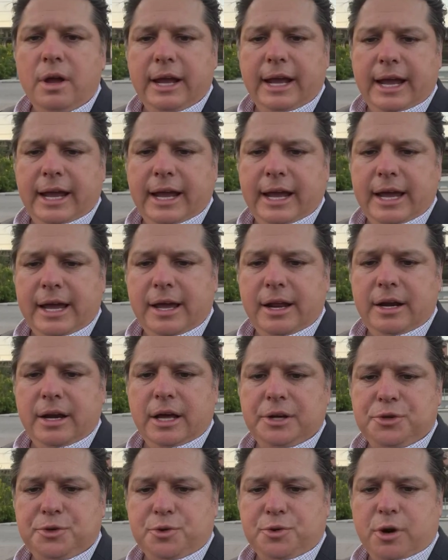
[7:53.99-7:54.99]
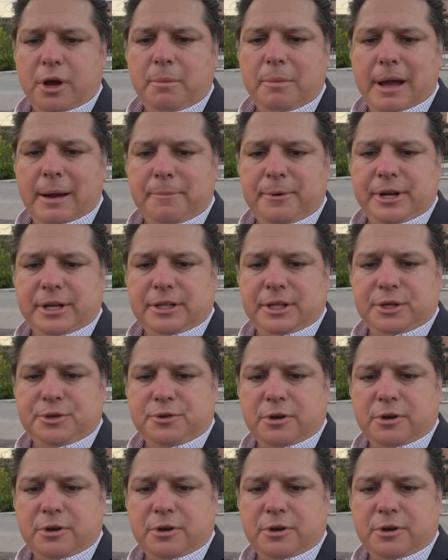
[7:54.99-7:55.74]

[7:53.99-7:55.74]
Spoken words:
And I predict that